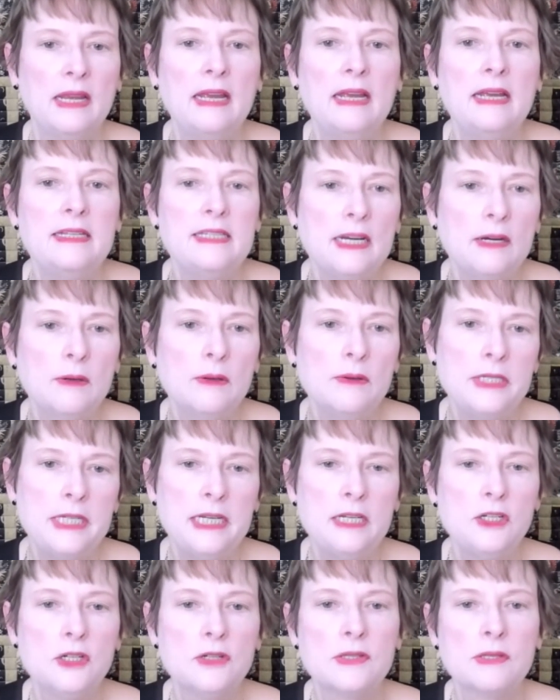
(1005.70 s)
Tarot
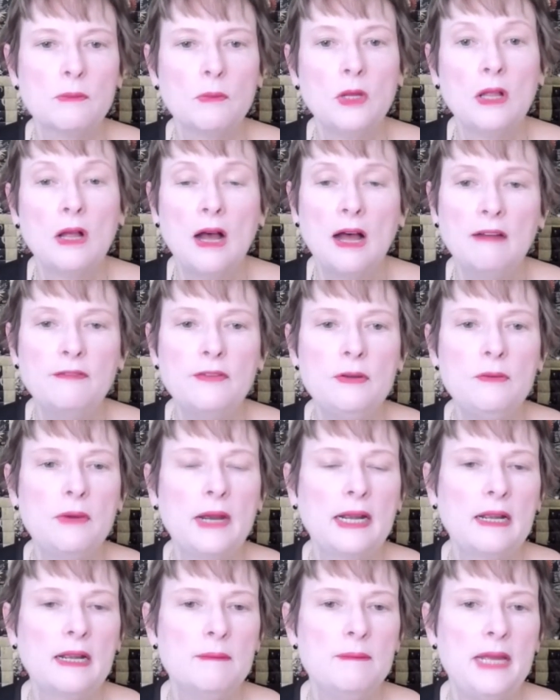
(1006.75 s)
teachers will often
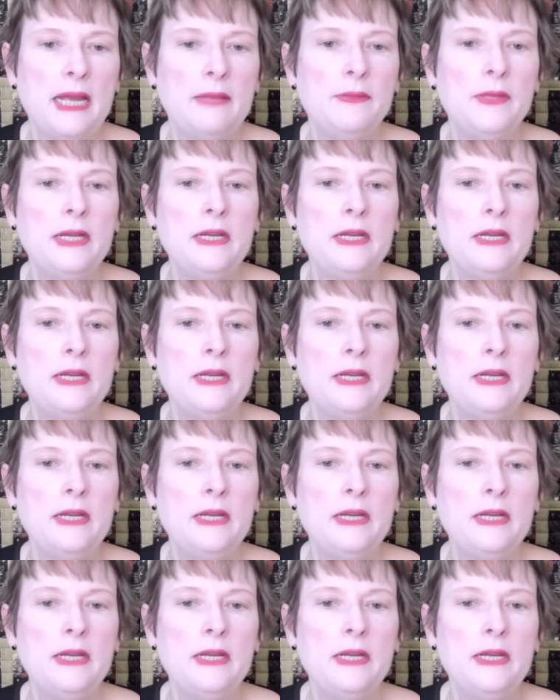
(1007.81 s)
recommend that